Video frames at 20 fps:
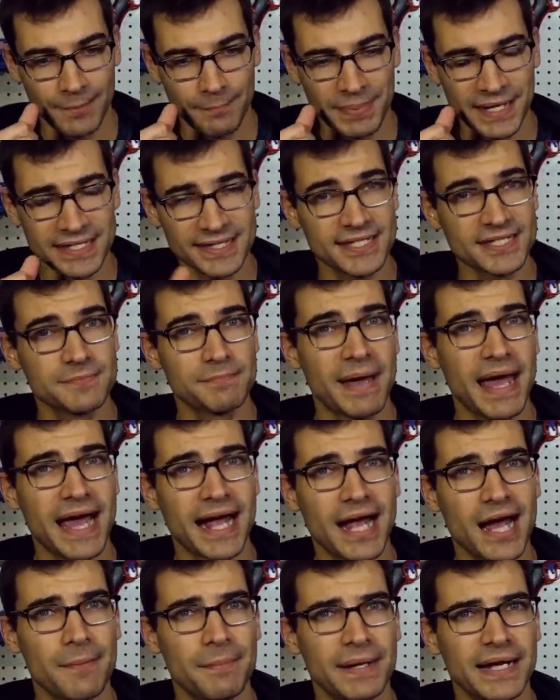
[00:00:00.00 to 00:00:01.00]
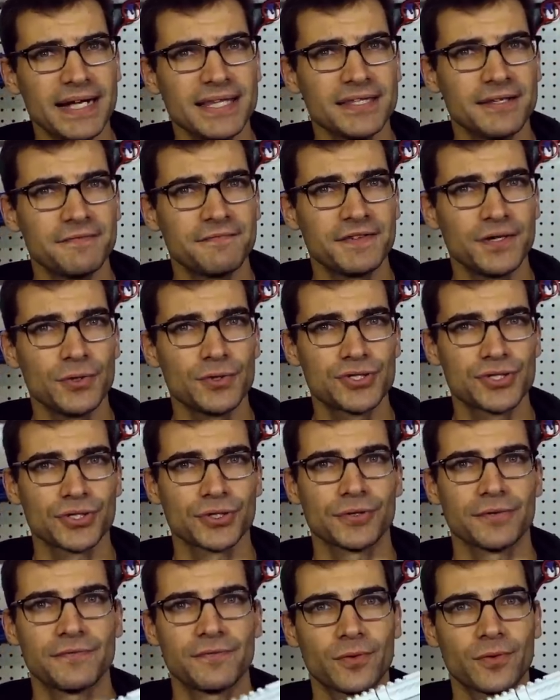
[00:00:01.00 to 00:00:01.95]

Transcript: pick this back up in the future